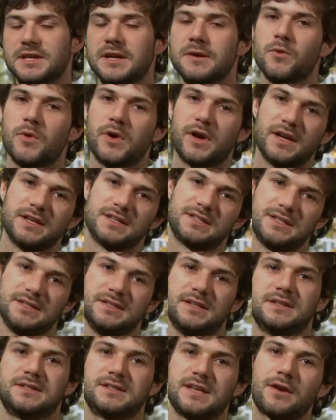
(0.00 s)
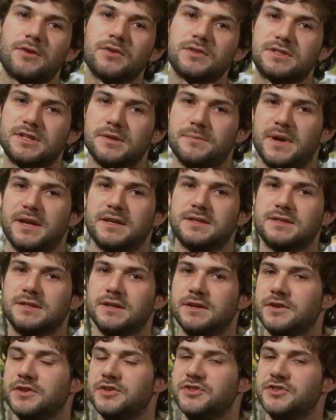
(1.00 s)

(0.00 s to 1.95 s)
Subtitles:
whereas in the second semester,